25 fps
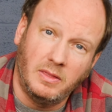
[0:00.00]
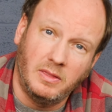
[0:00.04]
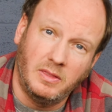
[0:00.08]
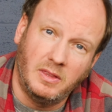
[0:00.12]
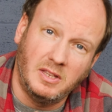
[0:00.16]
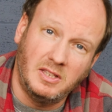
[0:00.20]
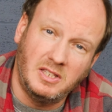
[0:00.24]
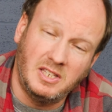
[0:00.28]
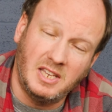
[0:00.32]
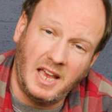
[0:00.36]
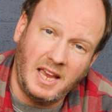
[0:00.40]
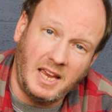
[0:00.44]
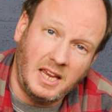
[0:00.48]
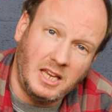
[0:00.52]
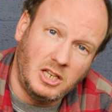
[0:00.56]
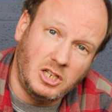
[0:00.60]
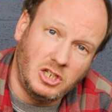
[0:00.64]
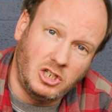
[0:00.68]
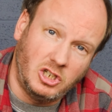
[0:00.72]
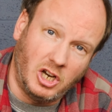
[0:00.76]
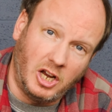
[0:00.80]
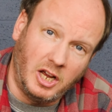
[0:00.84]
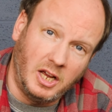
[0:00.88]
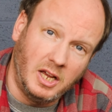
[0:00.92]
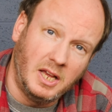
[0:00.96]
the
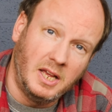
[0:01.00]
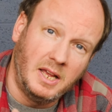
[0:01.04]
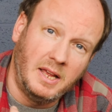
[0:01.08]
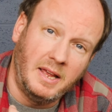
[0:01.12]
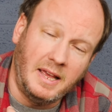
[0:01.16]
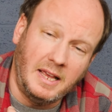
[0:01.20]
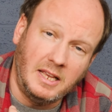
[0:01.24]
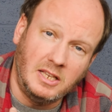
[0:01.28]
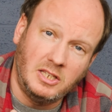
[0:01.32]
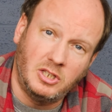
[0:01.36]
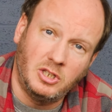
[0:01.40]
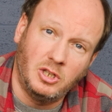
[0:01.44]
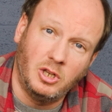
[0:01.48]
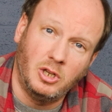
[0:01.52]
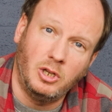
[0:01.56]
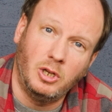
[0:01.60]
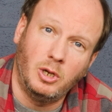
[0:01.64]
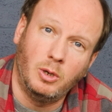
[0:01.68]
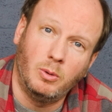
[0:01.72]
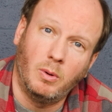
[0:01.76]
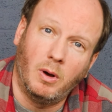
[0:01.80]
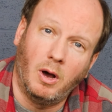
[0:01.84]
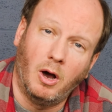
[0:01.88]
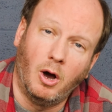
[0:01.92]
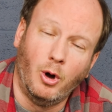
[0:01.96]
danger is that
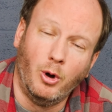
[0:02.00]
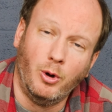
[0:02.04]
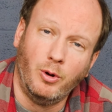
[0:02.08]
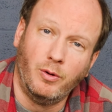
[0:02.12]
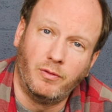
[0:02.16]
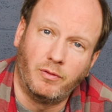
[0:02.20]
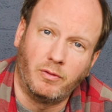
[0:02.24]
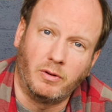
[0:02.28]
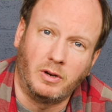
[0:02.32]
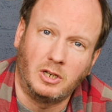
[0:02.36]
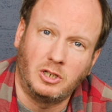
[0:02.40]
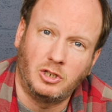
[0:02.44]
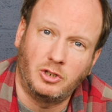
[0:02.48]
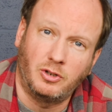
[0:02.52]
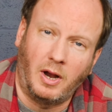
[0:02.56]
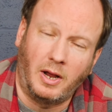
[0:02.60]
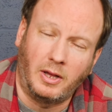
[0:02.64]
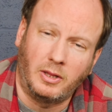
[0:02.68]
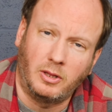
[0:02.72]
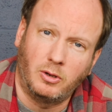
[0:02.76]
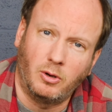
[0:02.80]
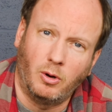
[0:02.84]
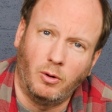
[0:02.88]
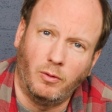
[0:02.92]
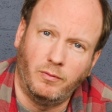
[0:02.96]
you over-extract
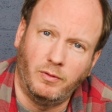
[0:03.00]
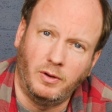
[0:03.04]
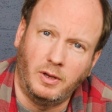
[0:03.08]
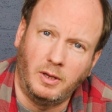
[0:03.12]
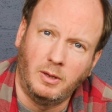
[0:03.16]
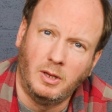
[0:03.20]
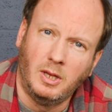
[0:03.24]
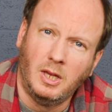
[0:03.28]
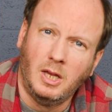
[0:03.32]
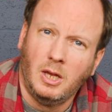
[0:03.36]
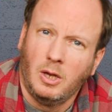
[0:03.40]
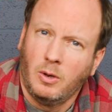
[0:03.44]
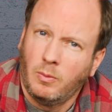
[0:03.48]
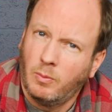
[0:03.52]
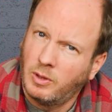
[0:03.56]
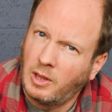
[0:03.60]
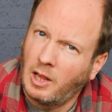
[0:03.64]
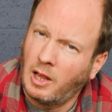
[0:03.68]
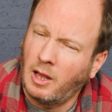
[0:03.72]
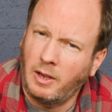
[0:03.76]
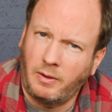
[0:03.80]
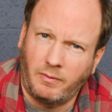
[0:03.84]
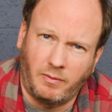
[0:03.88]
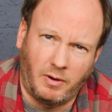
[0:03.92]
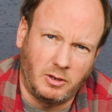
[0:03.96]
the coffee. With a
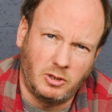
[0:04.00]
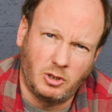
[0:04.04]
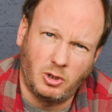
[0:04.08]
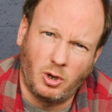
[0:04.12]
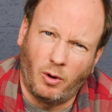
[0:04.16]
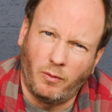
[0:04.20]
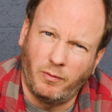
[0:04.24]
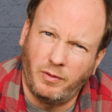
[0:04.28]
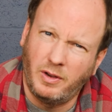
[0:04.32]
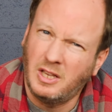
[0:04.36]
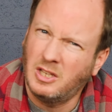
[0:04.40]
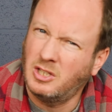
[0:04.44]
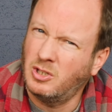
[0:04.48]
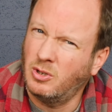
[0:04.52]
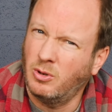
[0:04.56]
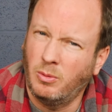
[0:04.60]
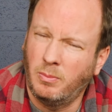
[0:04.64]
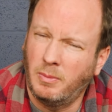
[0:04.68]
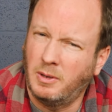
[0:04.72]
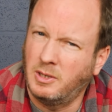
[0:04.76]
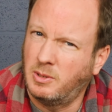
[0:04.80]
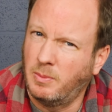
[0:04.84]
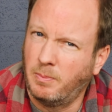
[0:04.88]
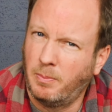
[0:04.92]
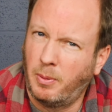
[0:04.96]
light roast coffee, it's
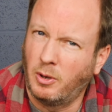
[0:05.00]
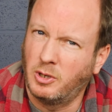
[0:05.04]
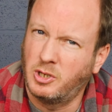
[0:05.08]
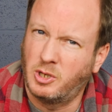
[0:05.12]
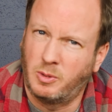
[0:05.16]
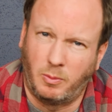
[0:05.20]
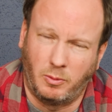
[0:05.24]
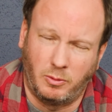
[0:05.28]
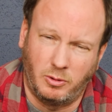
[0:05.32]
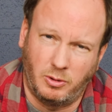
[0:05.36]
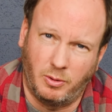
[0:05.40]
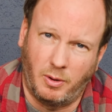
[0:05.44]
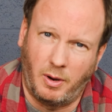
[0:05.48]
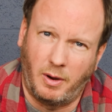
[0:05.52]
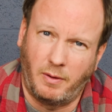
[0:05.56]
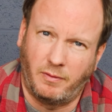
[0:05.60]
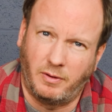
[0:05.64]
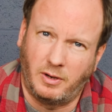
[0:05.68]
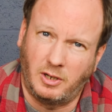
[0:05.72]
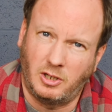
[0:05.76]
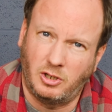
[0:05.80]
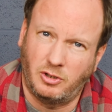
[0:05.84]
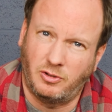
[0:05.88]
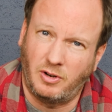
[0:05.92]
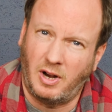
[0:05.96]
almost impossible to
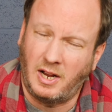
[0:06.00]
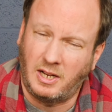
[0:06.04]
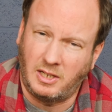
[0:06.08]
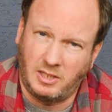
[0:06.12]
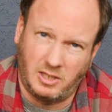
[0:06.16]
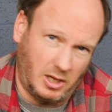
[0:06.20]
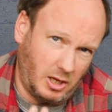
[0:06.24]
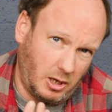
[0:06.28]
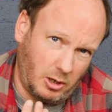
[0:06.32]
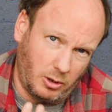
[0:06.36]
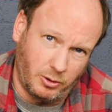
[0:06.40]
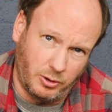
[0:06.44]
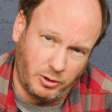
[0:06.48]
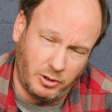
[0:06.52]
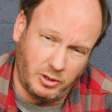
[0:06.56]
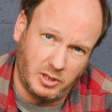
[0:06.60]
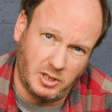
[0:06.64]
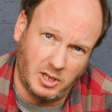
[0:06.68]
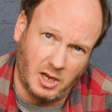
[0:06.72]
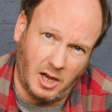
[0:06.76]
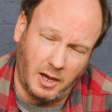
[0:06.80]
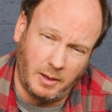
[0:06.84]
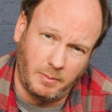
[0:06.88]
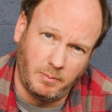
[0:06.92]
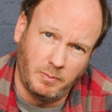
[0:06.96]
over-extract it a lot of the
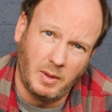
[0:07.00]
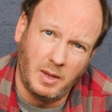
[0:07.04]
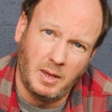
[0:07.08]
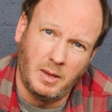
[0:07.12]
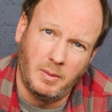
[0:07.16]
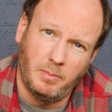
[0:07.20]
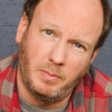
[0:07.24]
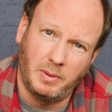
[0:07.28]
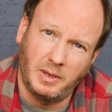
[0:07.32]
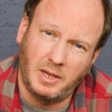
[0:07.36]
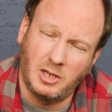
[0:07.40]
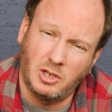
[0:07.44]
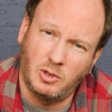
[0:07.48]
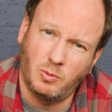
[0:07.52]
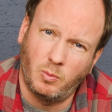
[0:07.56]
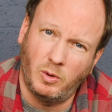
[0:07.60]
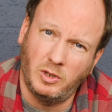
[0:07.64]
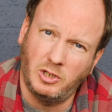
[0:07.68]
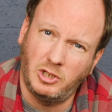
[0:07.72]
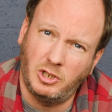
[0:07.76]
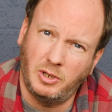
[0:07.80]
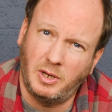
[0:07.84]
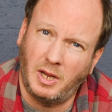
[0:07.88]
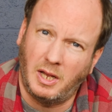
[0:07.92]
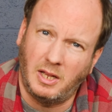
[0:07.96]
time, because
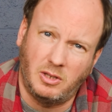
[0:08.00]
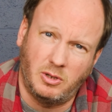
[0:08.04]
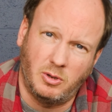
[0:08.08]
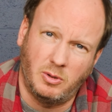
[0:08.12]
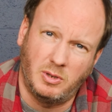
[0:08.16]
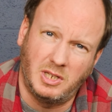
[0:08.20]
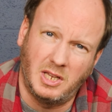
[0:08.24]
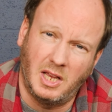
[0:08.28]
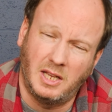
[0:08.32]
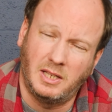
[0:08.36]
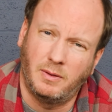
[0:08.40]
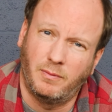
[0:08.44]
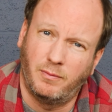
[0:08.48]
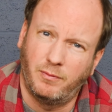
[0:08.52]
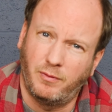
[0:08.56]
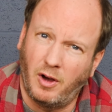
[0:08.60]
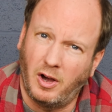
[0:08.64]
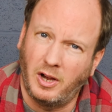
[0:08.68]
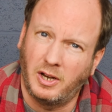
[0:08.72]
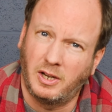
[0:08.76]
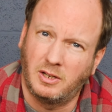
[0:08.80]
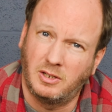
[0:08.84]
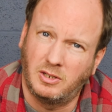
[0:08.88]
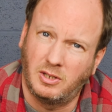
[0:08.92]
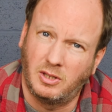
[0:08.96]
once you get to a certain
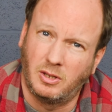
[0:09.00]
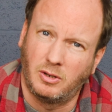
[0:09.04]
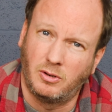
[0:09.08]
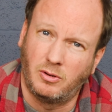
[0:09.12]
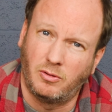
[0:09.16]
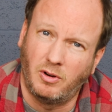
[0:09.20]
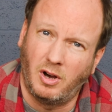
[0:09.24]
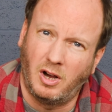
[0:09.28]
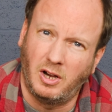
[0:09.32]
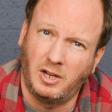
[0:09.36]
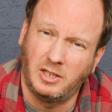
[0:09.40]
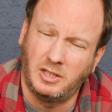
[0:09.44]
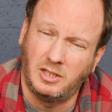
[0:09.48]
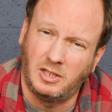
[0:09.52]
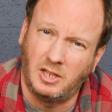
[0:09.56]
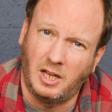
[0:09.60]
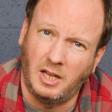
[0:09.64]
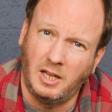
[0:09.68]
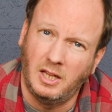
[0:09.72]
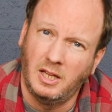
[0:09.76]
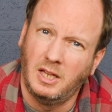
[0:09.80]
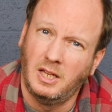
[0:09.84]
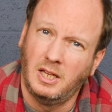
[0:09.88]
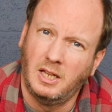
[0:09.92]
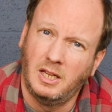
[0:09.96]
fineness of the
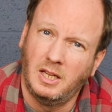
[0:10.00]
grinder,